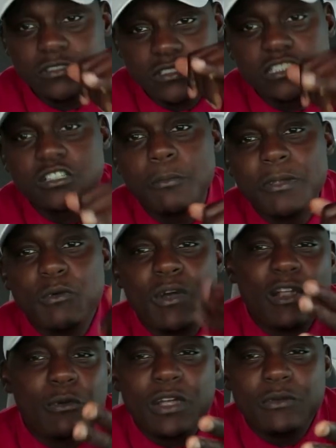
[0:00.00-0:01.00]
just gonna be
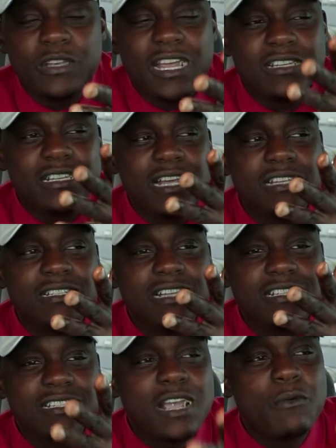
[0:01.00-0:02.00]
what, it, what they, they
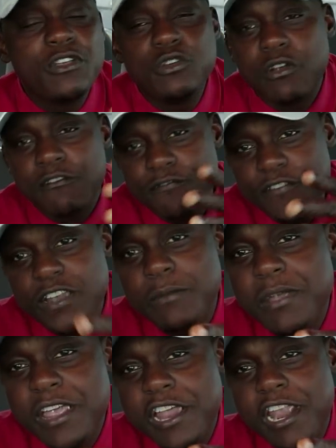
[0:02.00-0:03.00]
they say where you can fit
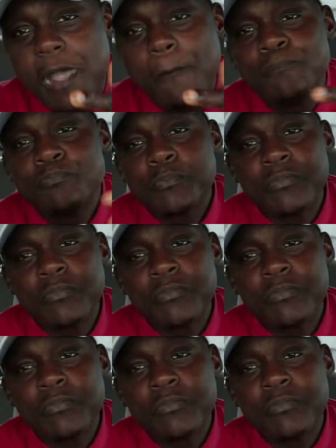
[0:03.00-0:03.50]
them in there